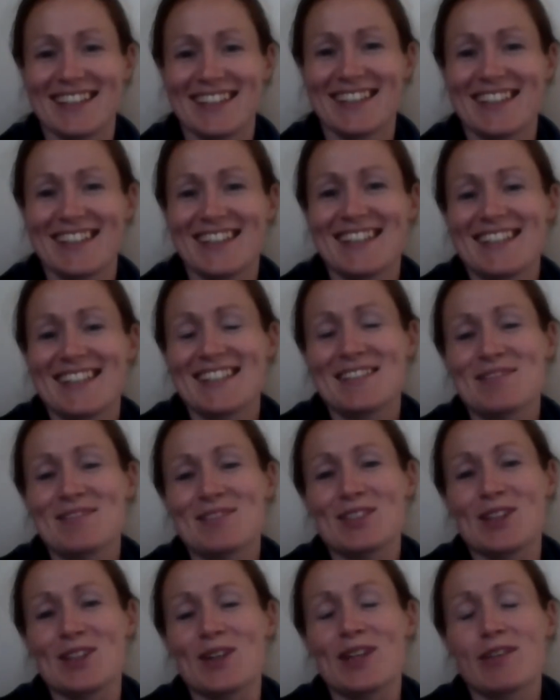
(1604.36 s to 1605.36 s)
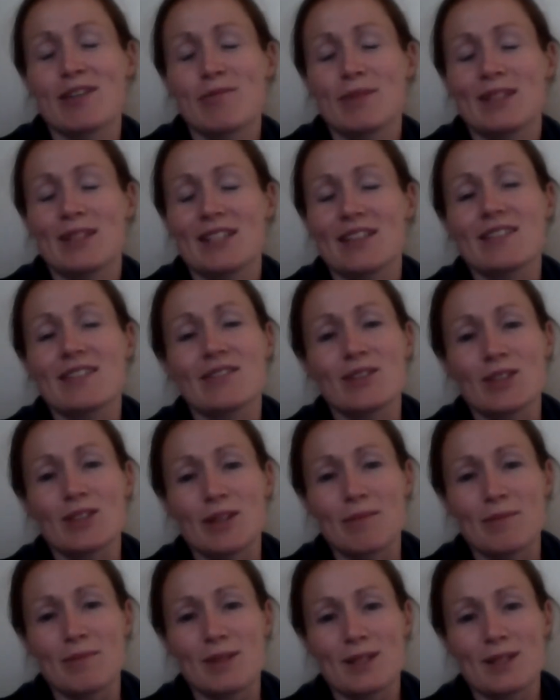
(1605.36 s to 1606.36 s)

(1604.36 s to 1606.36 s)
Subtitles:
No, I've been there a few times.